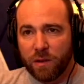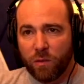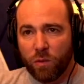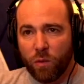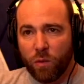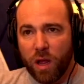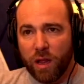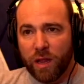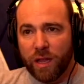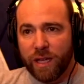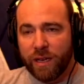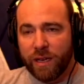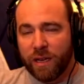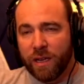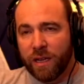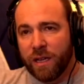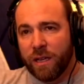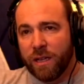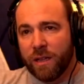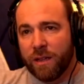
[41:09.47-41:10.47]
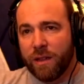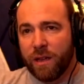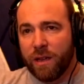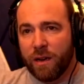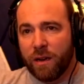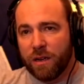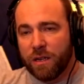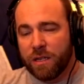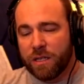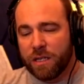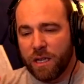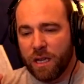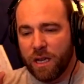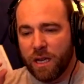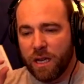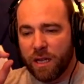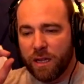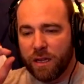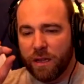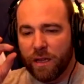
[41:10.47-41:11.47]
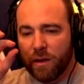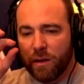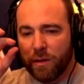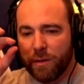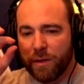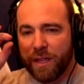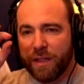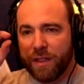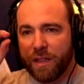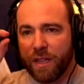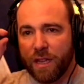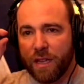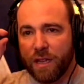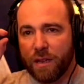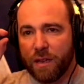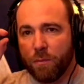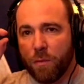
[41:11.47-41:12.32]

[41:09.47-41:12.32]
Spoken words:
wallet, there's a little thing that